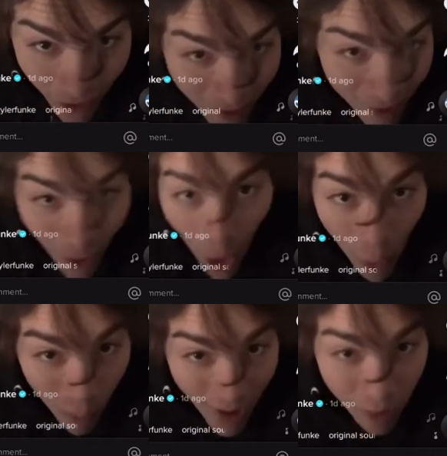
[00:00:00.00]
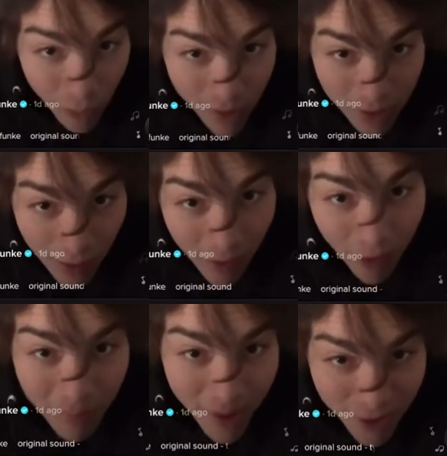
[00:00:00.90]
for y'all. Why don't we
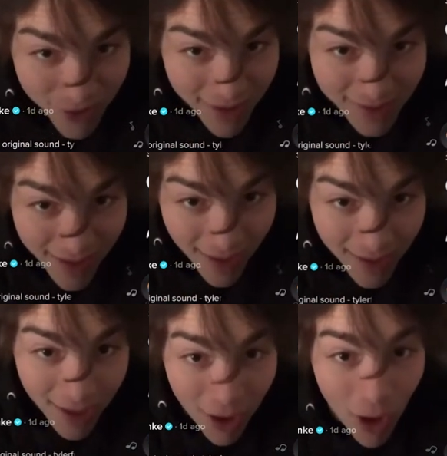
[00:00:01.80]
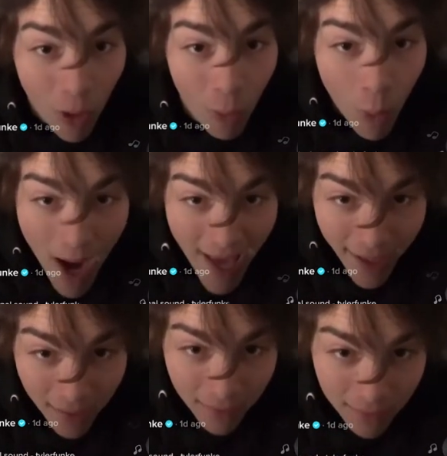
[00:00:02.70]
call the male genitalia
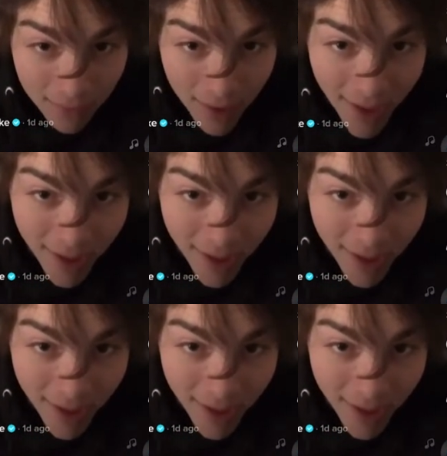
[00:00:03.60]
wang